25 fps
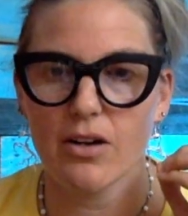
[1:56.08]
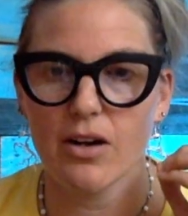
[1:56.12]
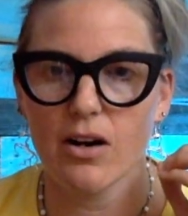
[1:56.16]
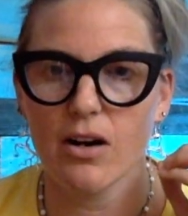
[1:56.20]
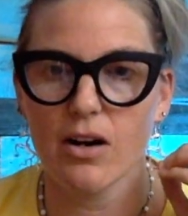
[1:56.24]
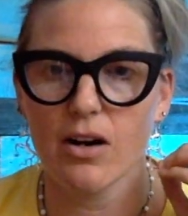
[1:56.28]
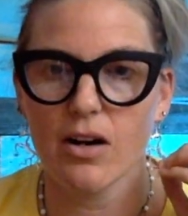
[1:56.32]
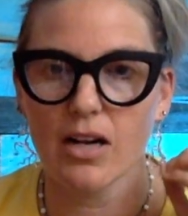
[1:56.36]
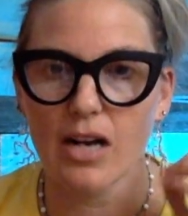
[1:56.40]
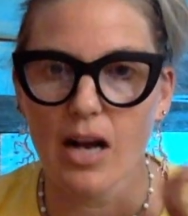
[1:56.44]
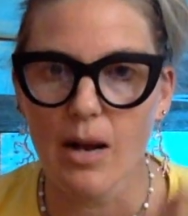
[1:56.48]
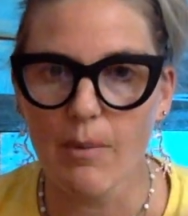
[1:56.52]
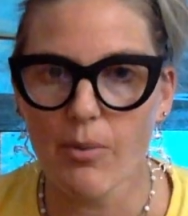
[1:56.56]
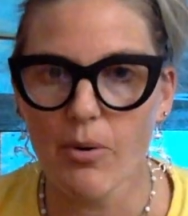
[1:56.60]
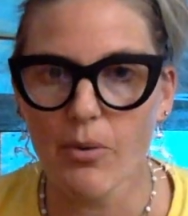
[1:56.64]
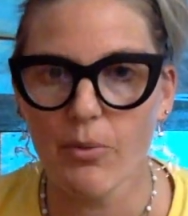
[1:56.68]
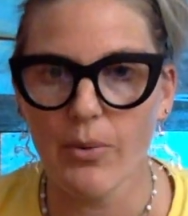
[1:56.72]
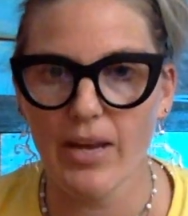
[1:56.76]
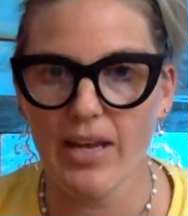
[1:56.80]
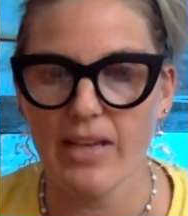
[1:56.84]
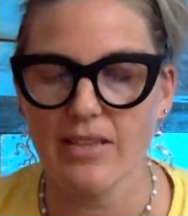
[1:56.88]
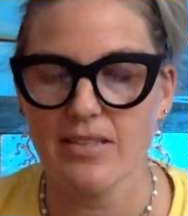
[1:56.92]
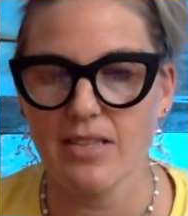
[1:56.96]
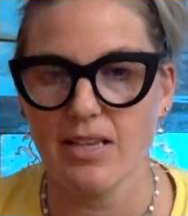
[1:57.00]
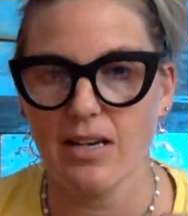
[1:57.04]
are a couple
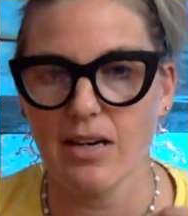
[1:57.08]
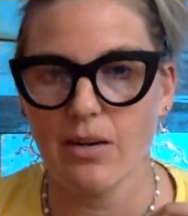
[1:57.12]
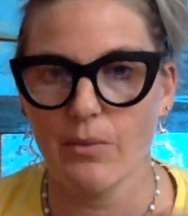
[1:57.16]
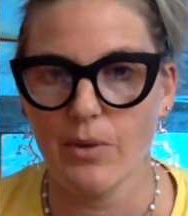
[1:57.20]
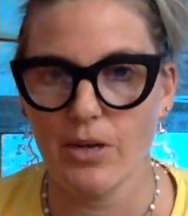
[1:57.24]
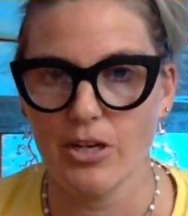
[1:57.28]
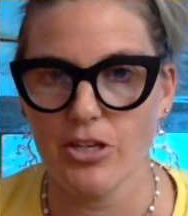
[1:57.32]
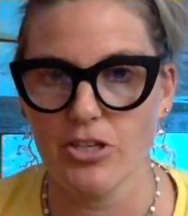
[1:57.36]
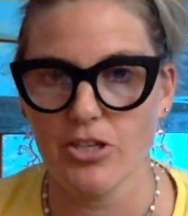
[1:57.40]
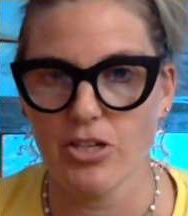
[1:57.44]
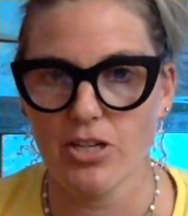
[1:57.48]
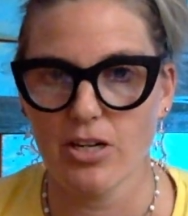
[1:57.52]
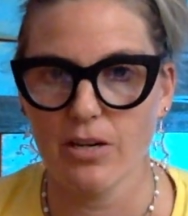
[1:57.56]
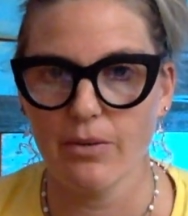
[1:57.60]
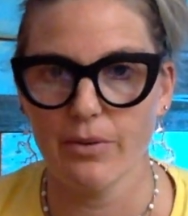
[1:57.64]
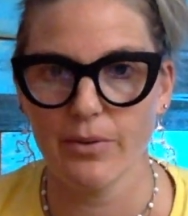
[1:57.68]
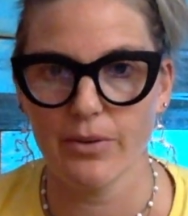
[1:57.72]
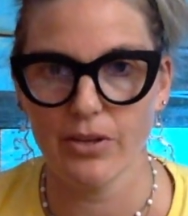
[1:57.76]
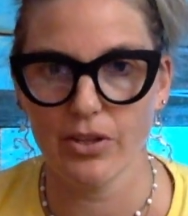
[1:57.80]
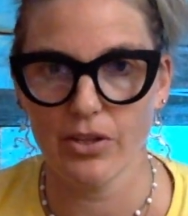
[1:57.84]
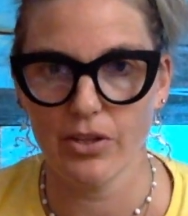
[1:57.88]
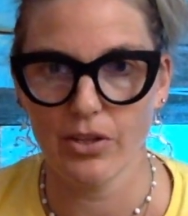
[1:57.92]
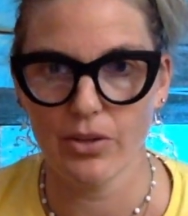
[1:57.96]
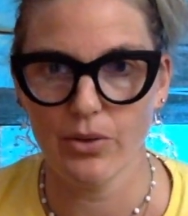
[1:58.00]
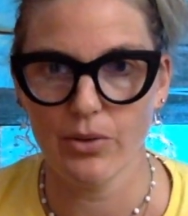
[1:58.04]
ways that I want to share
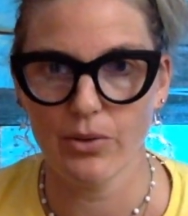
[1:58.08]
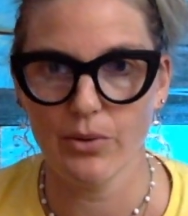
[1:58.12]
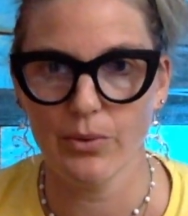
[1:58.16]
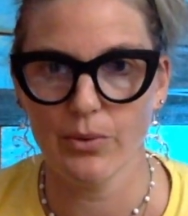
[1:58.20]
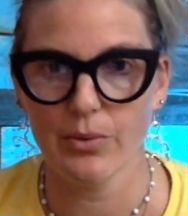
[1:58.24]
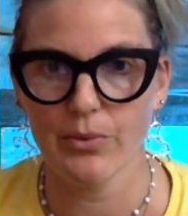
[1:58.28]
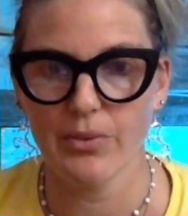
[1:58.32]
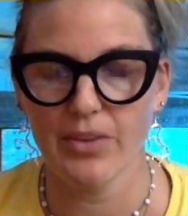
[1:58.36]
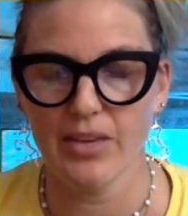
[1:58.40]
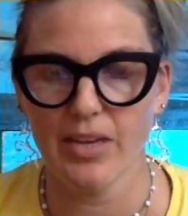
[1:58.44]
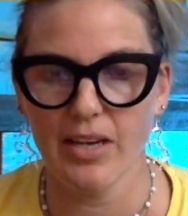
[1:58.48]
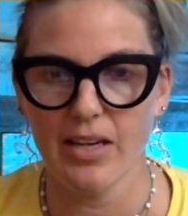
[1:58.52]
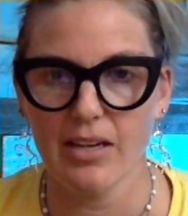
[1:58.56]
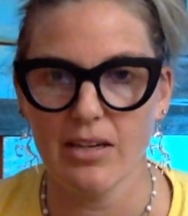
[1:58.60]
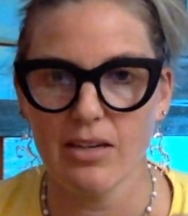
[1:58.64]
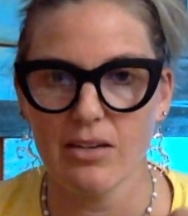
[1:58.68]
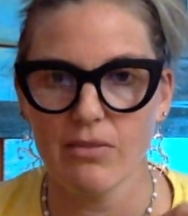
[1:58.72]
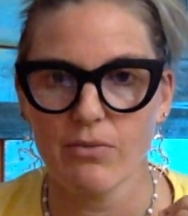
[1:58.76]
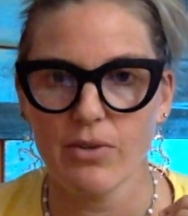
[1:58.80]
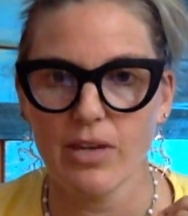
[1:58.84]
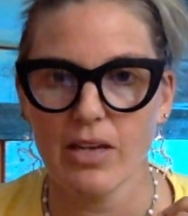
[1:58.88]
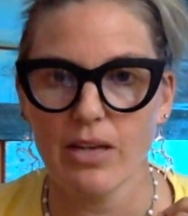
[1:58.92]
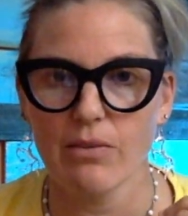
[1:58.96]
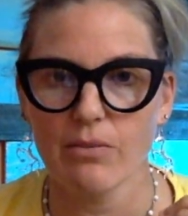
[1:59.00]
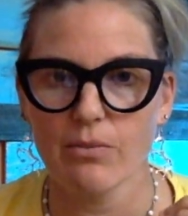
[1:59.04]
with you
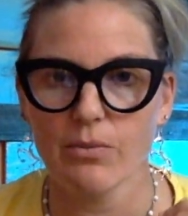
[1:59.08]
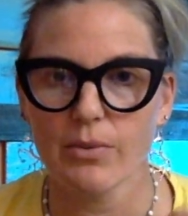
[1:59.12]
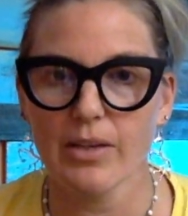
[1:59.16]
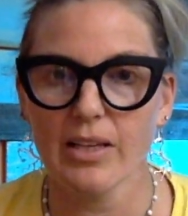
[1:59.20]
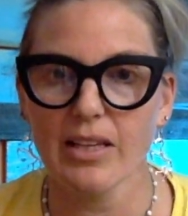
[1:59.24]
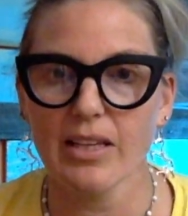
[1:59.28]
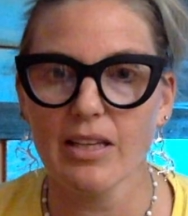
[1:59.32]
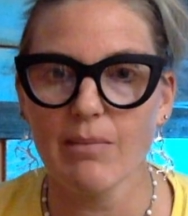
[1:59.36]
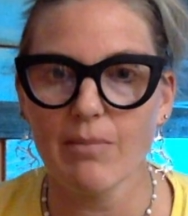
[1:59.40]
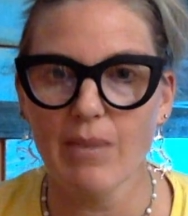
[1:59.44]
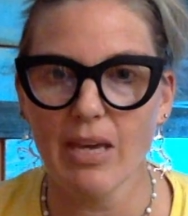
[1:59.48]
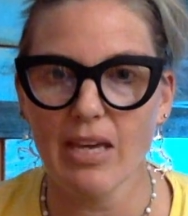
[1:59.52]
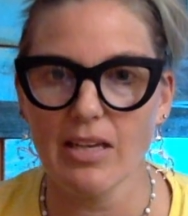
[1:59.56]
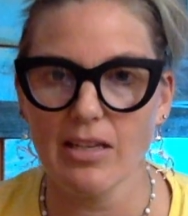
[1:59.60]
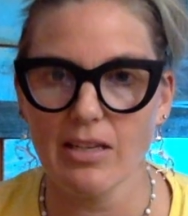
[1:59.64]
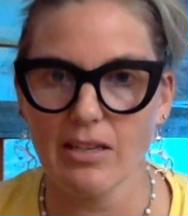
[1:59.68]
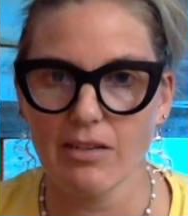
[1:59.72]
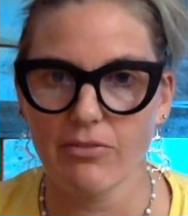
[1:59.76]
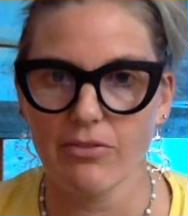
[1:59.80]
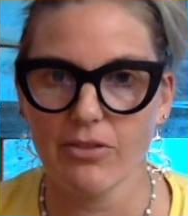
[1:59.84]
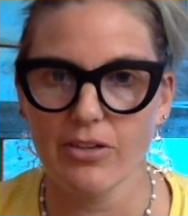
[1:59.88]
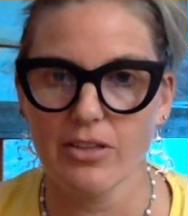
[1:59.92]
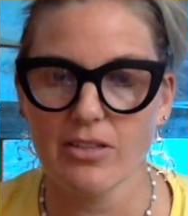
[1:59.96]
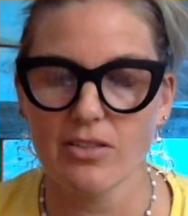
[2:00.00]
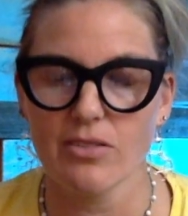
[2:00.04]
that can really make a
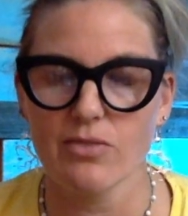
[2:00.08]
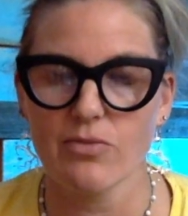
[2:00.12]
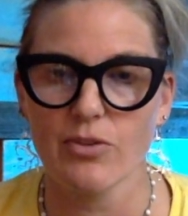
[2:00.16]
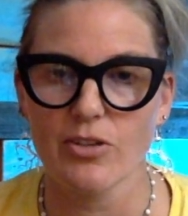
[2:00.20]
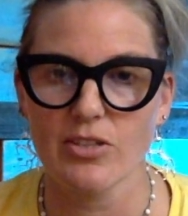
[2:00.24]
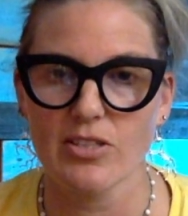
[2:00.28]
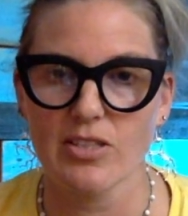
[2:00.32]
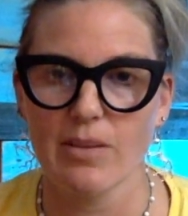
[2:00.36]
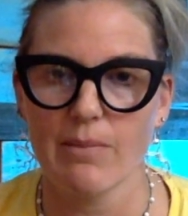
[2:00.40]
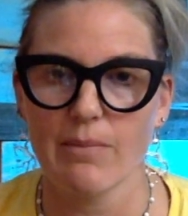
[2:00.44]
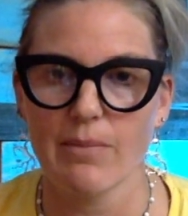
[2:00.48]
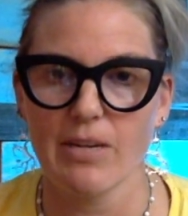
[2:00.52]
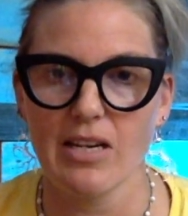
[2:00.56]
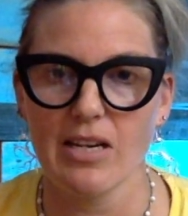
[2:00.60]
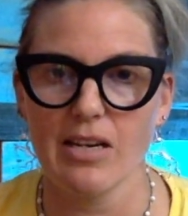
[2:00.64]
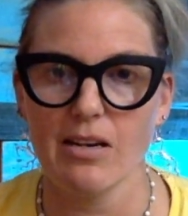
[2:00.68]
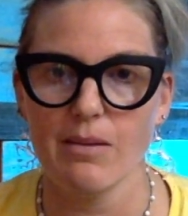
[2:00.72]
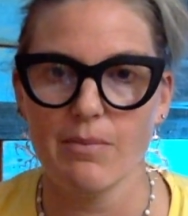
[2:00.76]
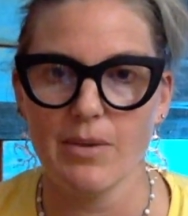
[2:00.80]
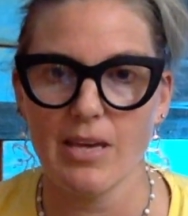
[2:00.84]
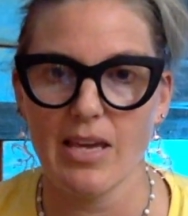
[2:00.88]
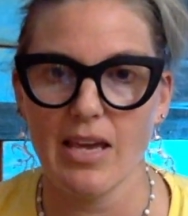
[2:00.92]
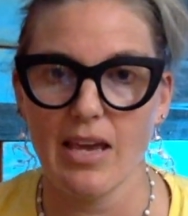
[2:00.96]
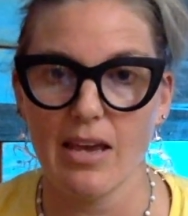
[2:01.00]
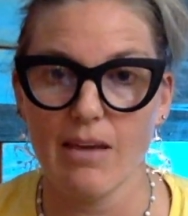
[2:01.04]
difference for somebody to
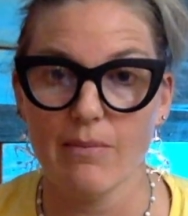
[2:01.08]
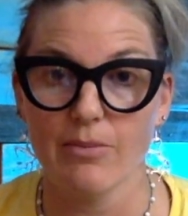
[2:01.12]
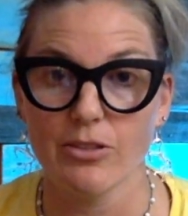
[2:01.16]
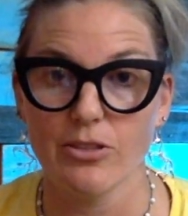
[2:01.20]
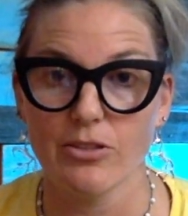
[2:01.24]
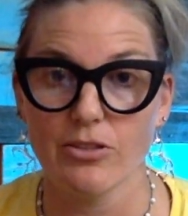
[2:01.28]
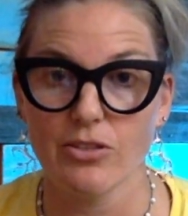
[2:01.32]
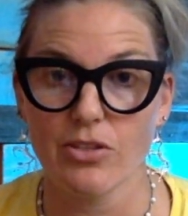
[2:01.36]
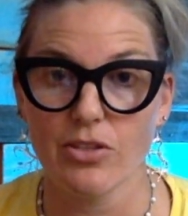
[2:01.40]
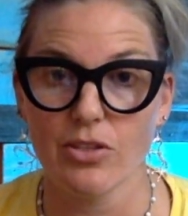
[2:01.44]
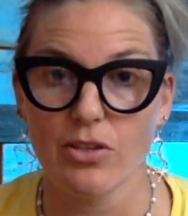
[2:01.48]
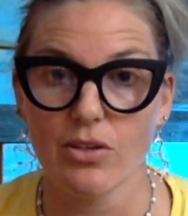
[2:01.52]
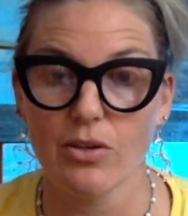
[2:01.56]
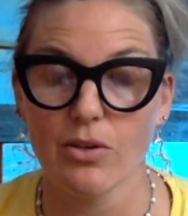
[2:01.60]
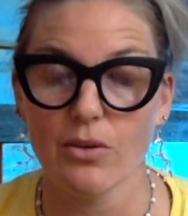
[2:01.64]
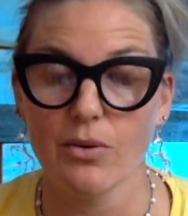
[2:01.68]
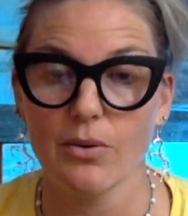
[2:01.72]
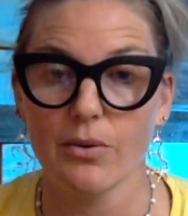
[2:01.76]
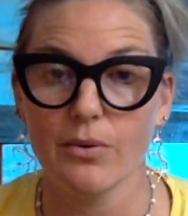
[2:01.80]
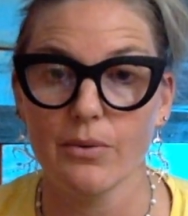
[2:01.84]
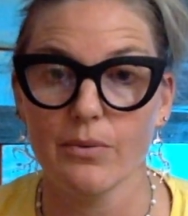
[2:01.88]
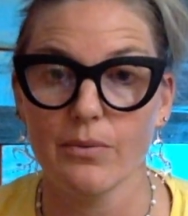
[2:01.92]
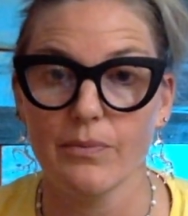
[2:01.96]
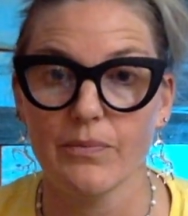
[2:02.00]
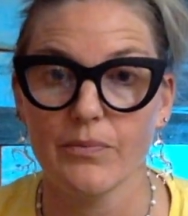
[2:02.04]
be able
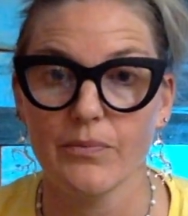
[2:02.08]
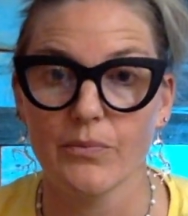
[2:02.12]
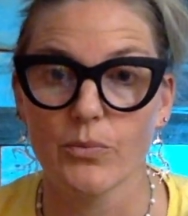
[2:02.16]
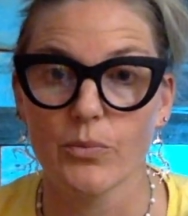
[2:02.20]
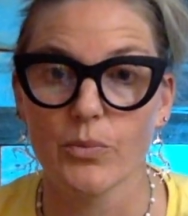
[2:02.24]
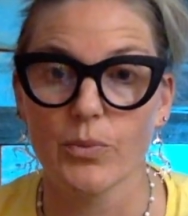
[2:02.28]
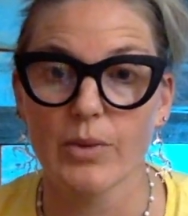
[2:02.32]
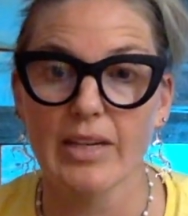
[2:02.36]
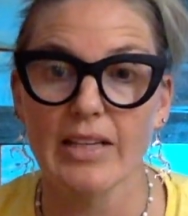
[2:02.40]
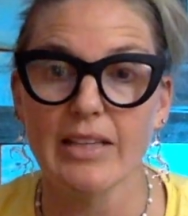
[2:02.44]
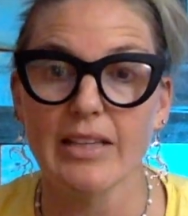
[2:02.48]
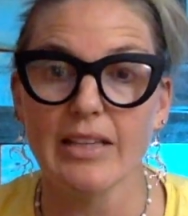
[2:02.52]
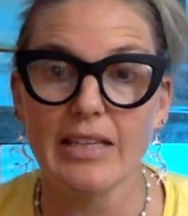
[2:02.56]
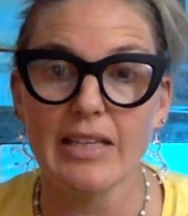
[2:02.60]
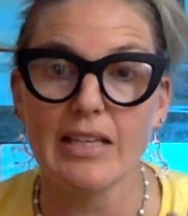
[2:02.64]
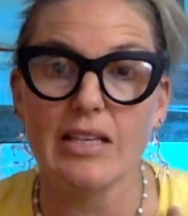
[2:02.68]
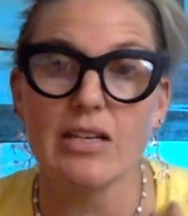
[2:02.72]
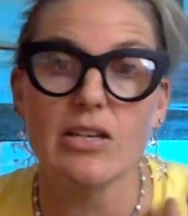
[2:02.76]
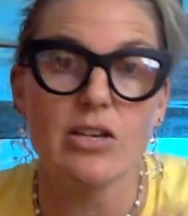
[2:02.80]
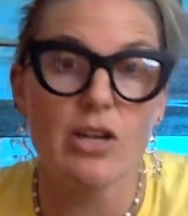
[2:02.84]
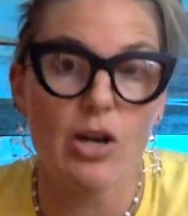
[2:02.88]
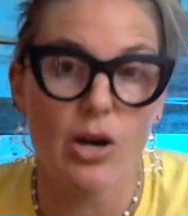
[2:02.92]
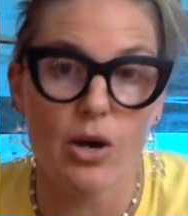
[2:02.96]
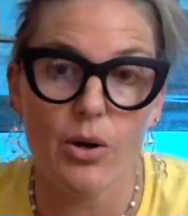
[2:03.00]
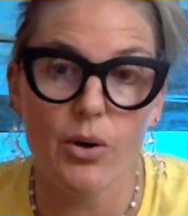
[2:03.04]
to really
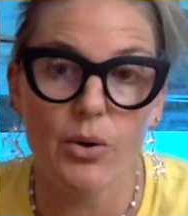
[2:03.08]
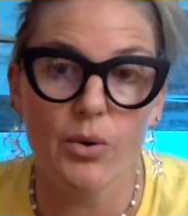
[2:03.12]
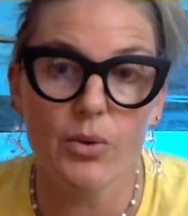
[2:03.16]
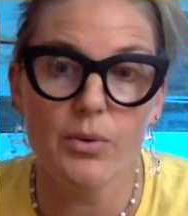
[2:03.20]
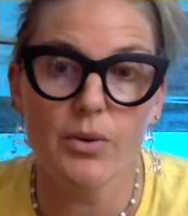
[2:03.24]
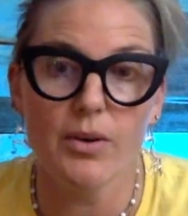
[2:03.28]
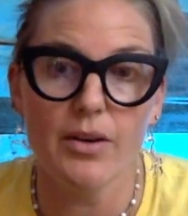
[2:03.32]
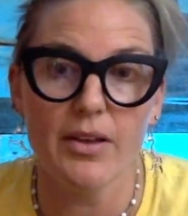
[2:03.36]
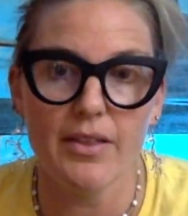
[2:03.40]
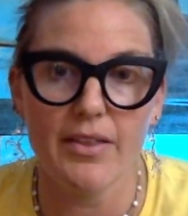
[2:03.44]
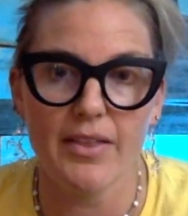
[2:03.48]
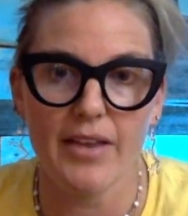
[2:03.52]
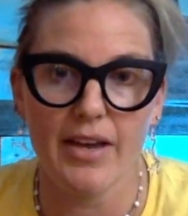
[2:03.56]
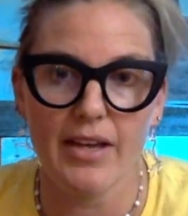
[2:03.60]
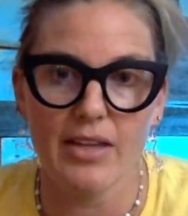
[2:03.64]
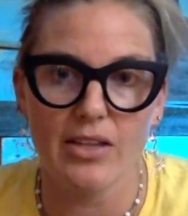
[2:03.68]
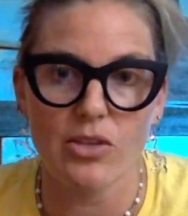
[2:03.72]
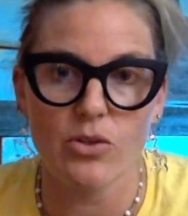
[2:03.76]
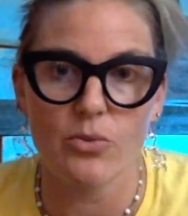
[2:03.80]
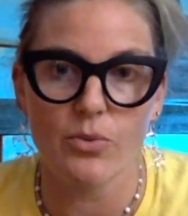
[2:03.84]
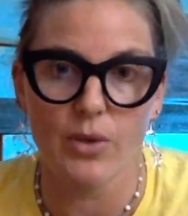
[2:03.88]
know that you